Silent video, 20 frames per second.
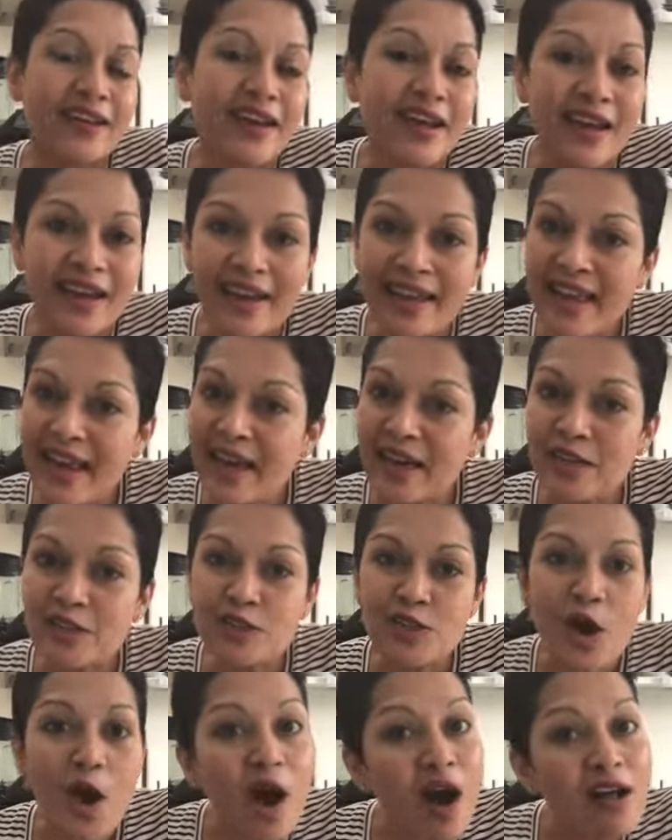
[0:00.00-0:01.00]
And again, it's
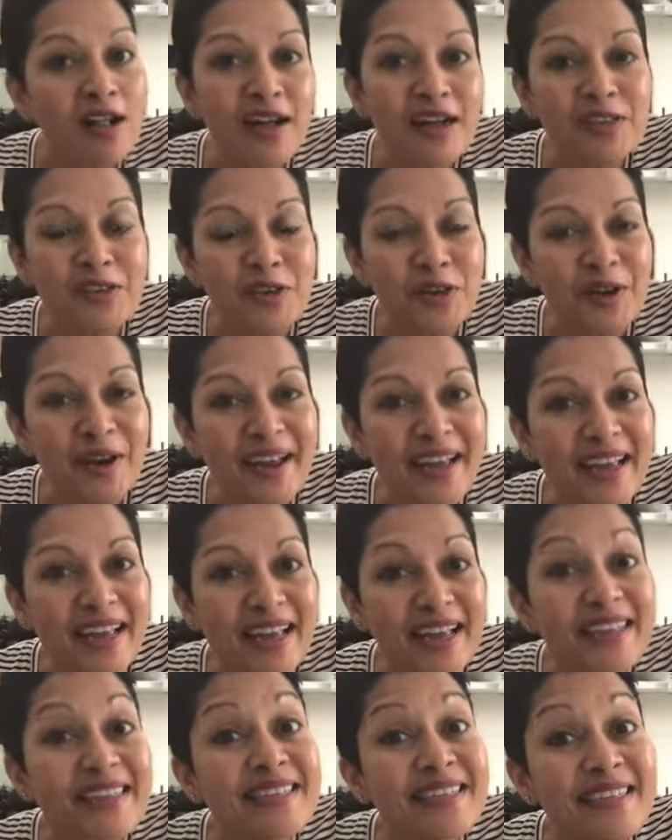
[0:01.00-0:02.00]
all under
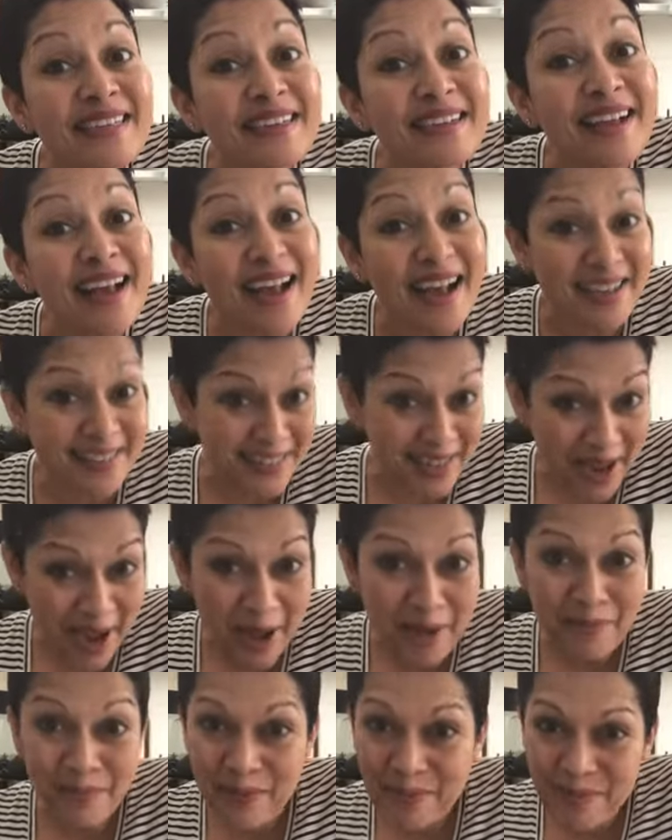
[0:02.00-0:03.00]
Indian as
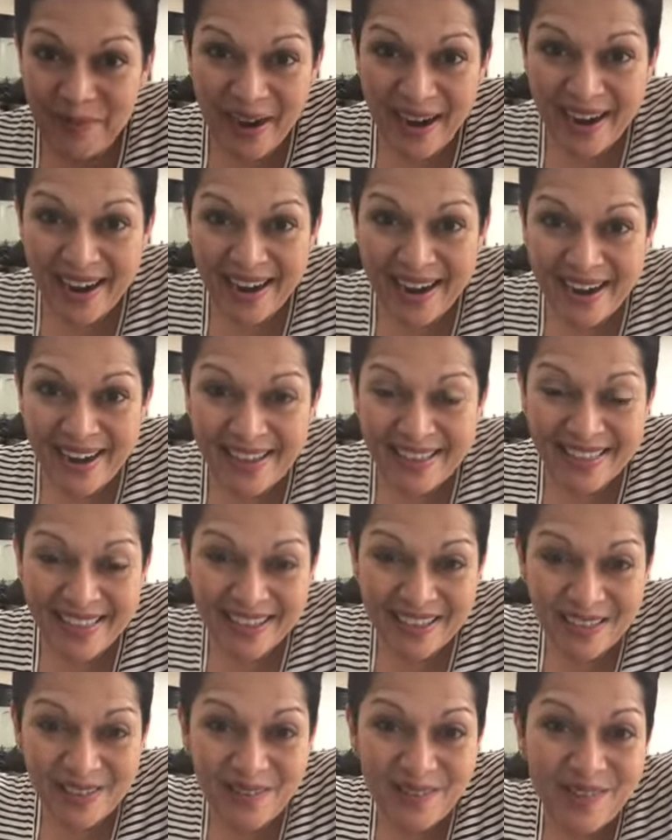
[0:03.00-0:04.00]
Apple Pie.
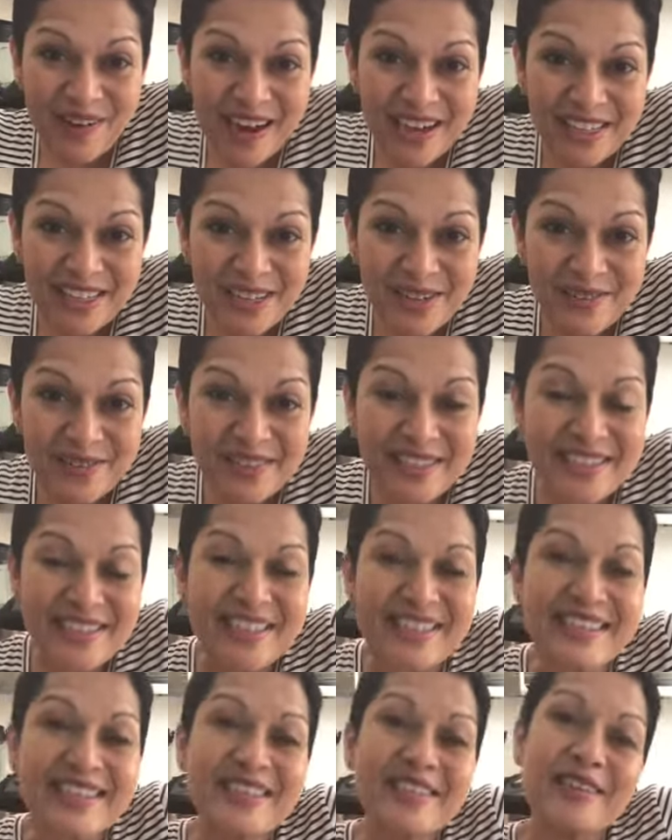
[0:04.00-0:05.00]
Thanks for watching. We'll see
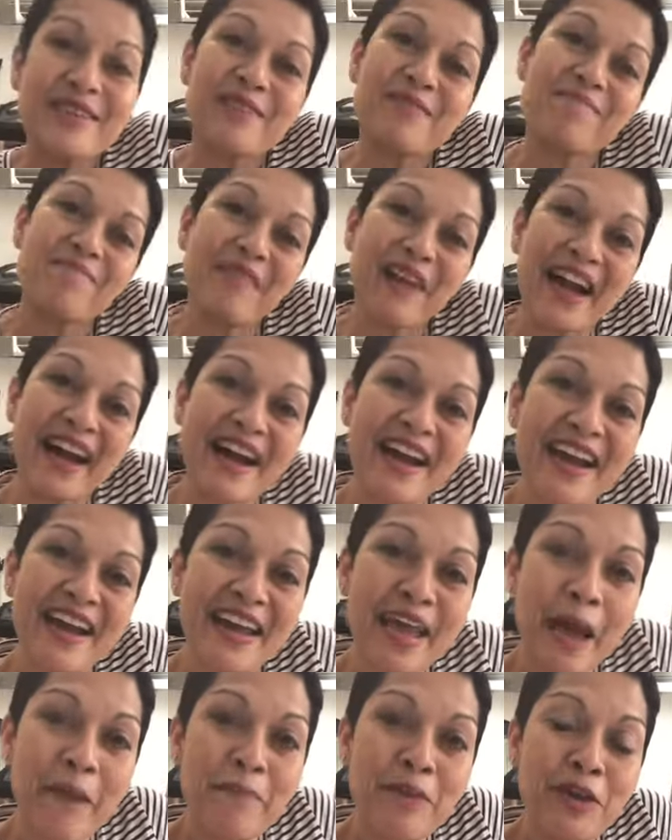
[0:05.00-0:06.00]
you soon. Bye.
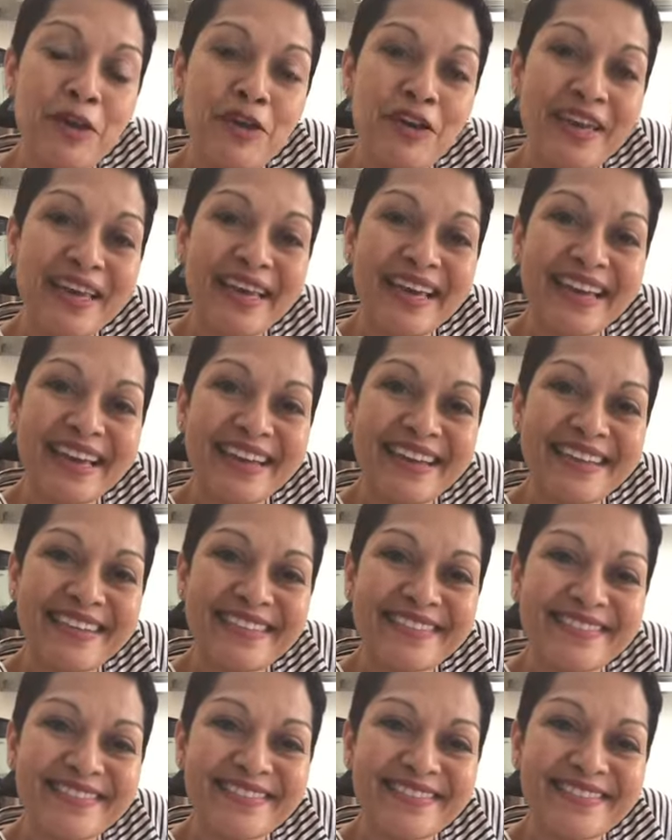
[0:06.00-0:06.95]
Happy cooking.